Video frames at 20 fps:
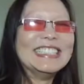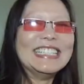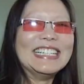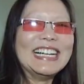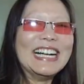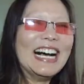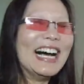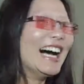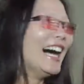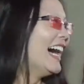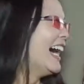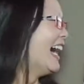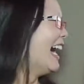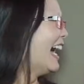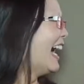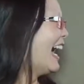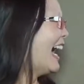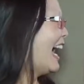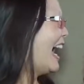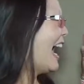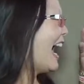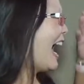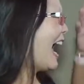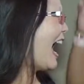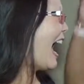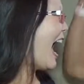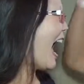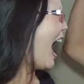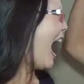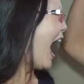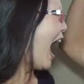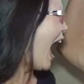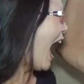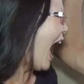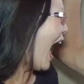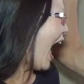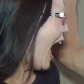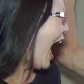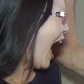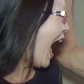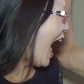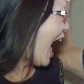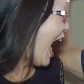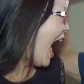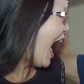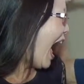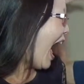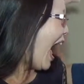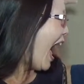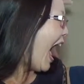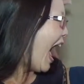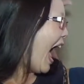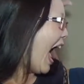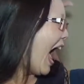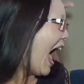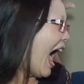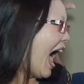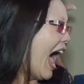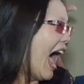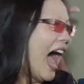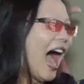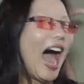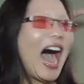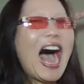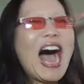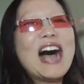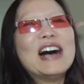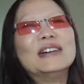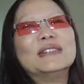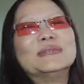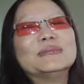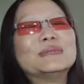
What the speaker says: No words are spoken by the person on screen.